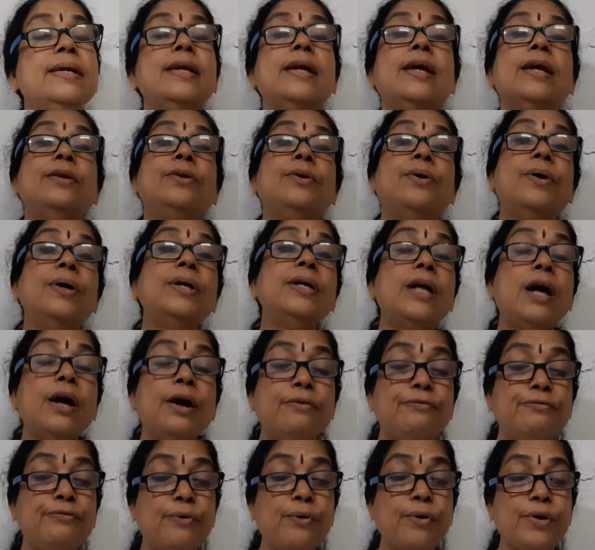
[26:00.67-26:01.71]
cannot
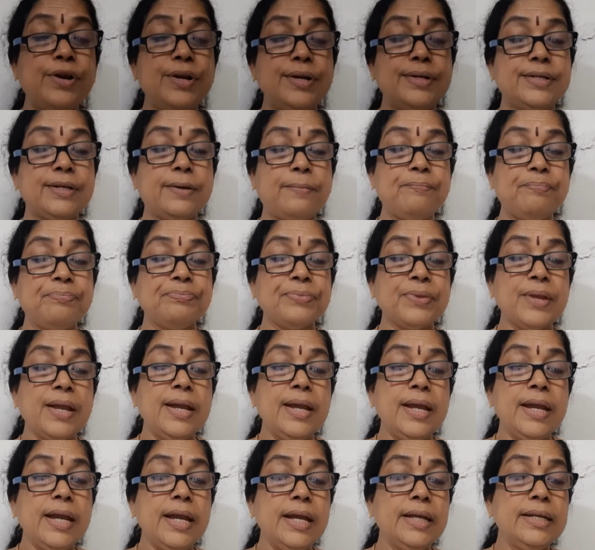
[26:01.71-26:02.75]
afford it.
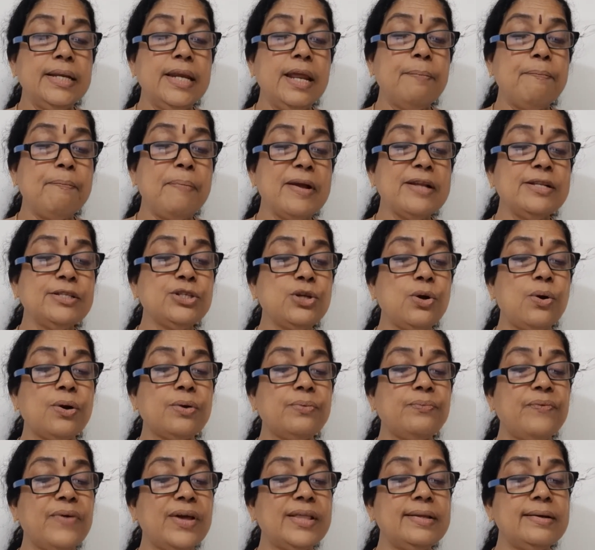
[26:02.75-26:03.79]
It depends
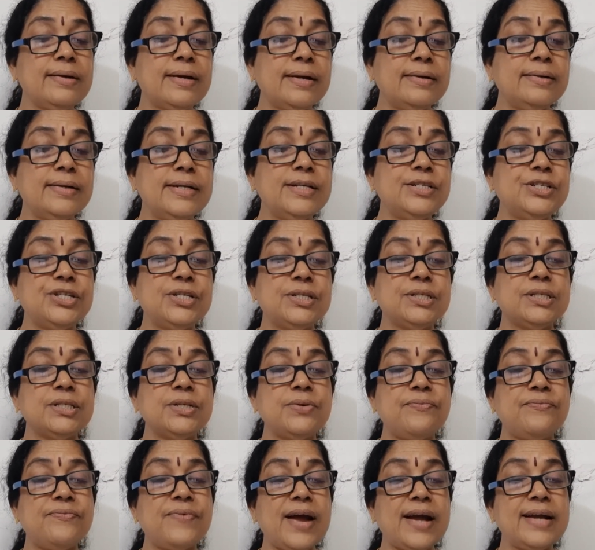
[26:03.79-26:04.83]
on weather conditions.
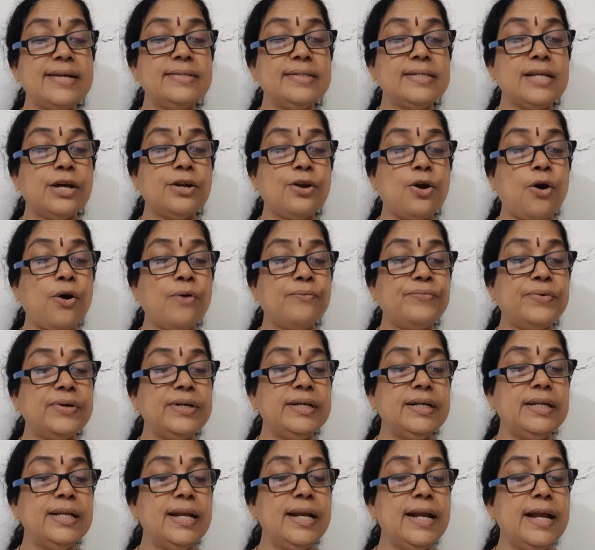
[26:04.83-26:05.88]
Flights are
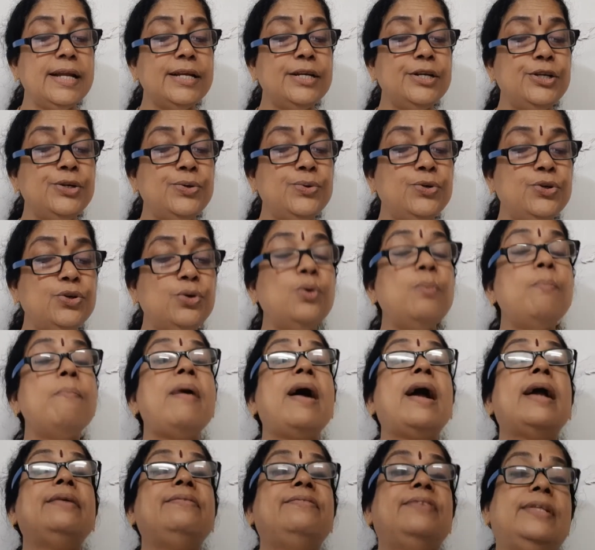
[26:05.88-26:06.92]
often delayed due to
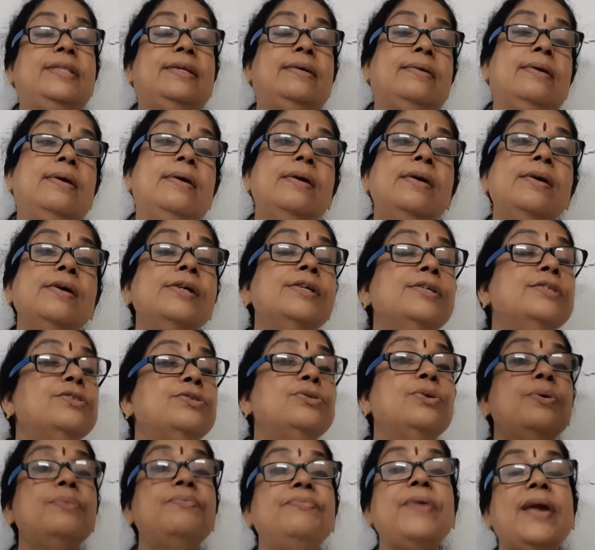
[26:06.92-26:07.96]
bad weather.
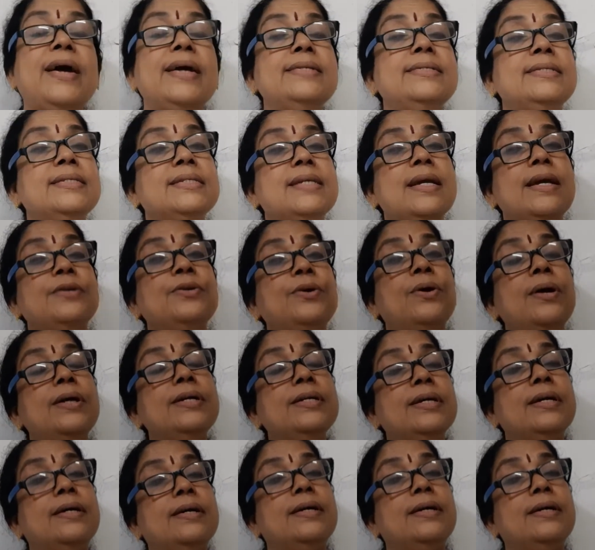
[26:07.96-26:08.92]
So flights cannot